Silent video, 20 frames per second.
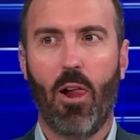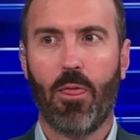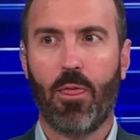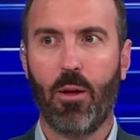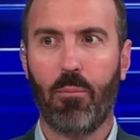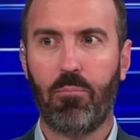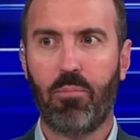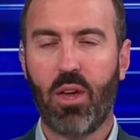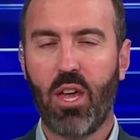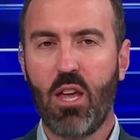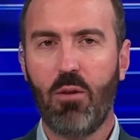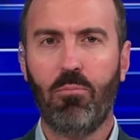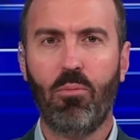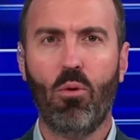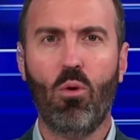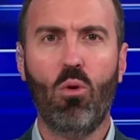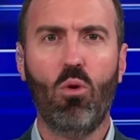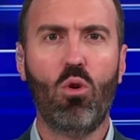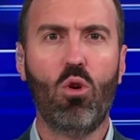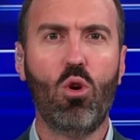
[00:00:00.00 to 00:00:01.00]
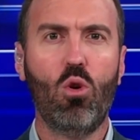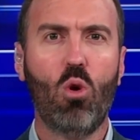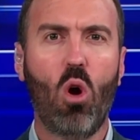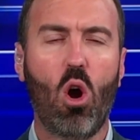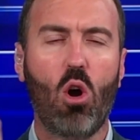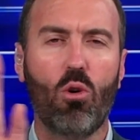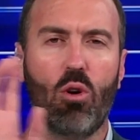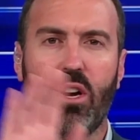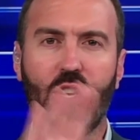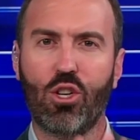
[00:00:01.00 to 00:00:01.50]
The people who
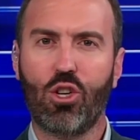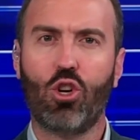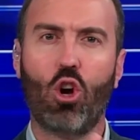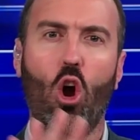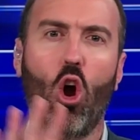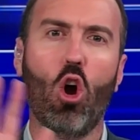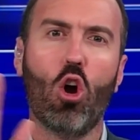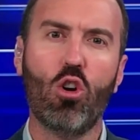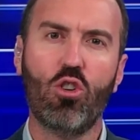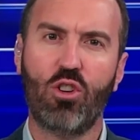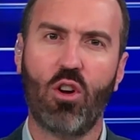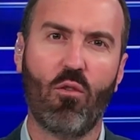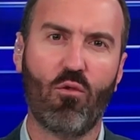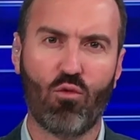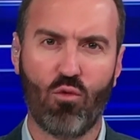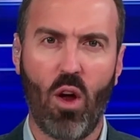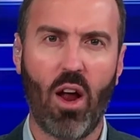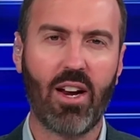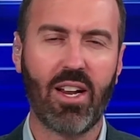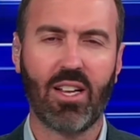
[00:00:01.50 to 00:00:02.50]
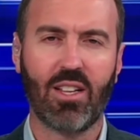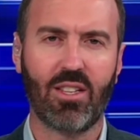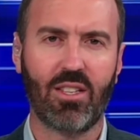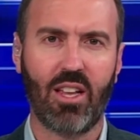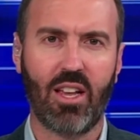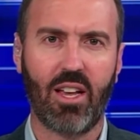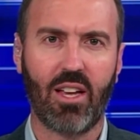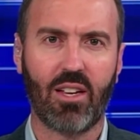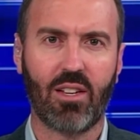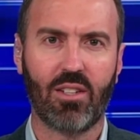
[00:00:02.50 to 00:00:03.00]
are in charge of running
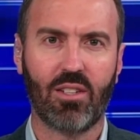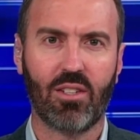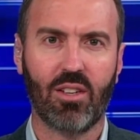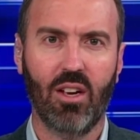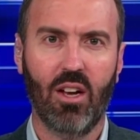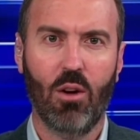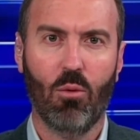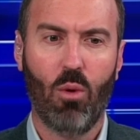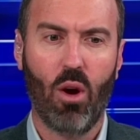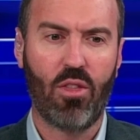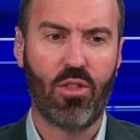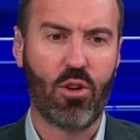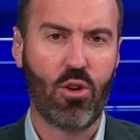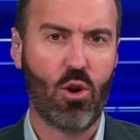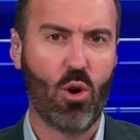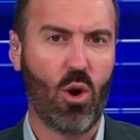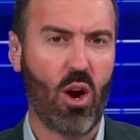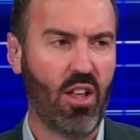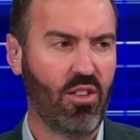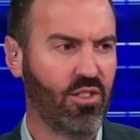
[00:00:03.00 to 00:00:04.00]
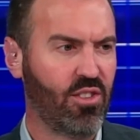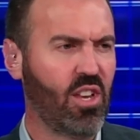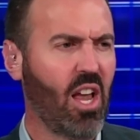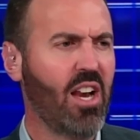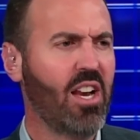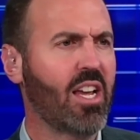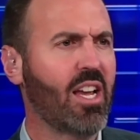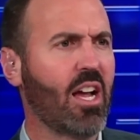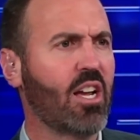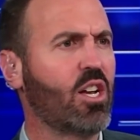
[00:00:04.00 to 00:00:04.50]
things, whether you're
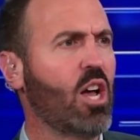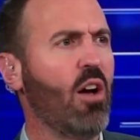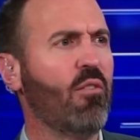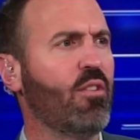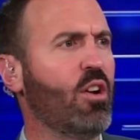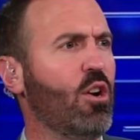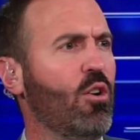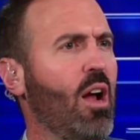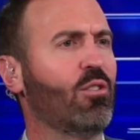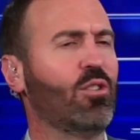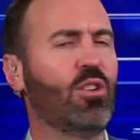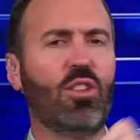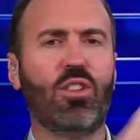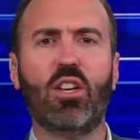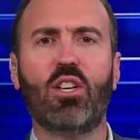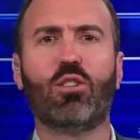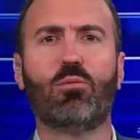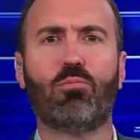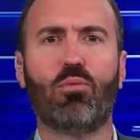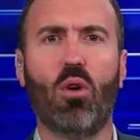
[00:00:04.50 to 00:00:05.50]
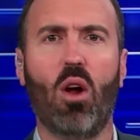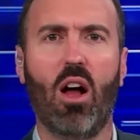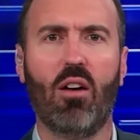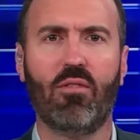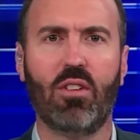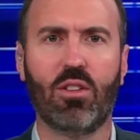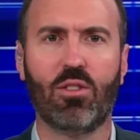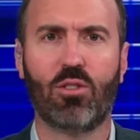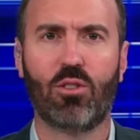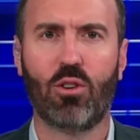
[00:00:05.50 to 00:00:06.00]
sending a governor out to this
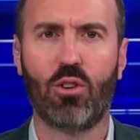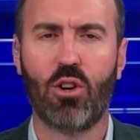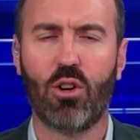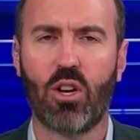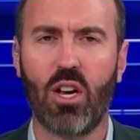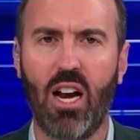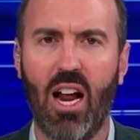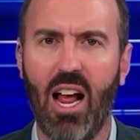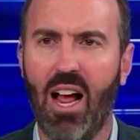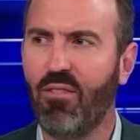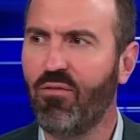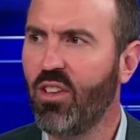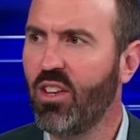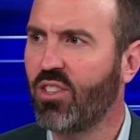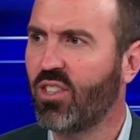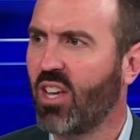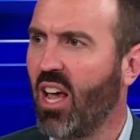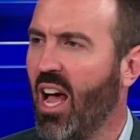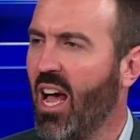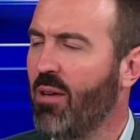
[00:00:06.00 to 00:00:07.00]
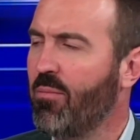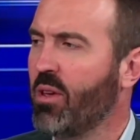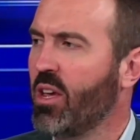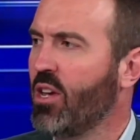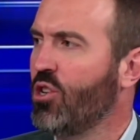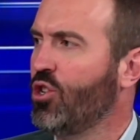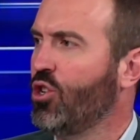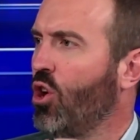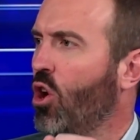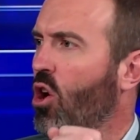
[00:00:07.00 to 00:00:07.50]
province, or you're going to have this guy
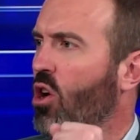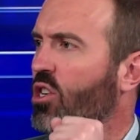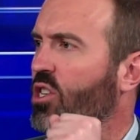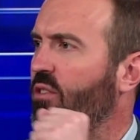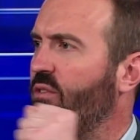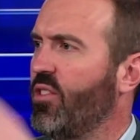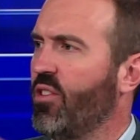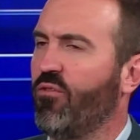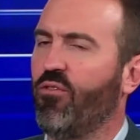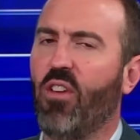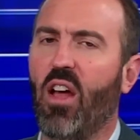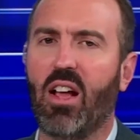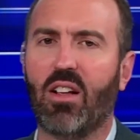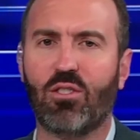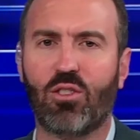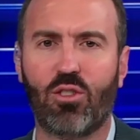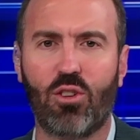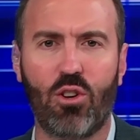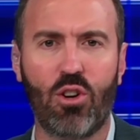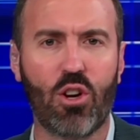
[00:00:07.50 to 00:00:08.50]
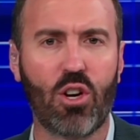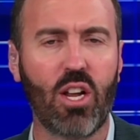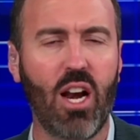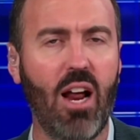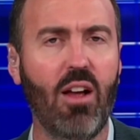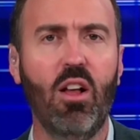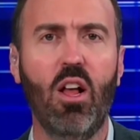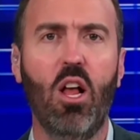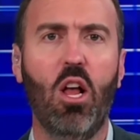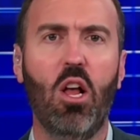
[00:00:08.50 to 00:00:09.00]
be in charge of defense, or you're
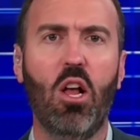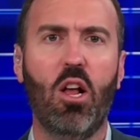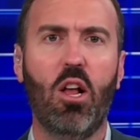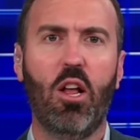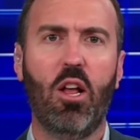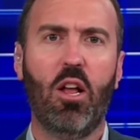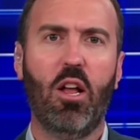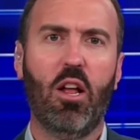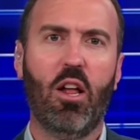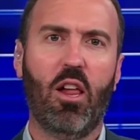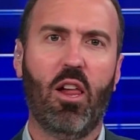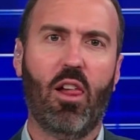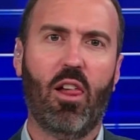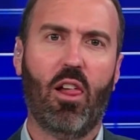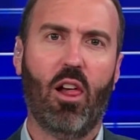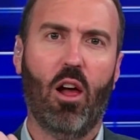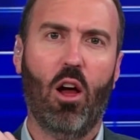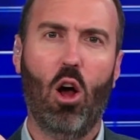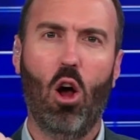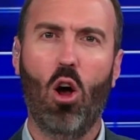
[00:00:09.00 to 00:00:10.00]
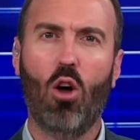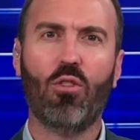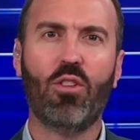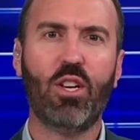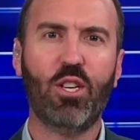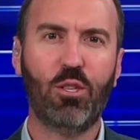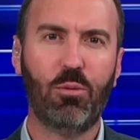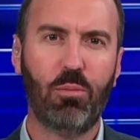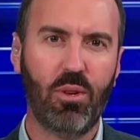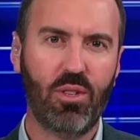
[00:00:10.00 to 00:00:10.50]
going to, all
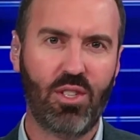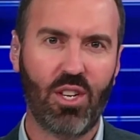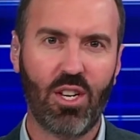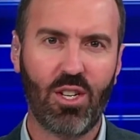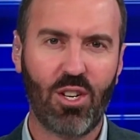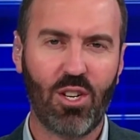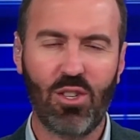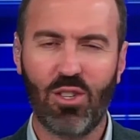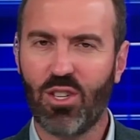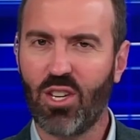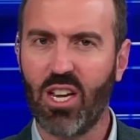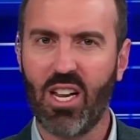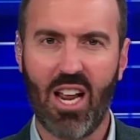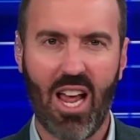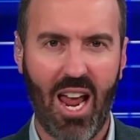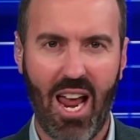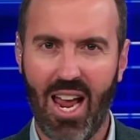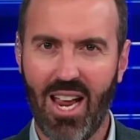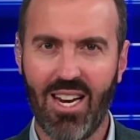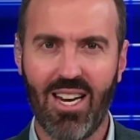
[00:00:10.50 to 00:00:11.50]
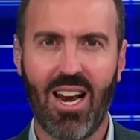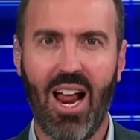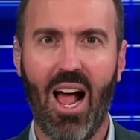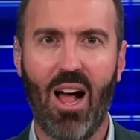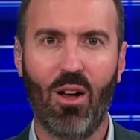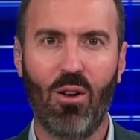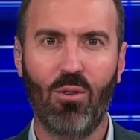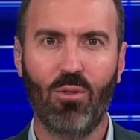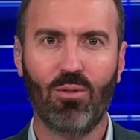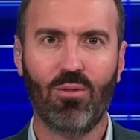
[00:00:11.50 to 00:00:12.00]
these positions get handed
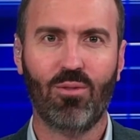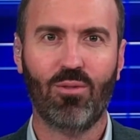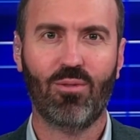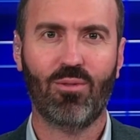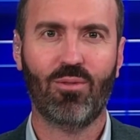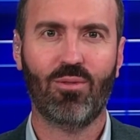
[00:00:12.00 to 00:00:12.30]
out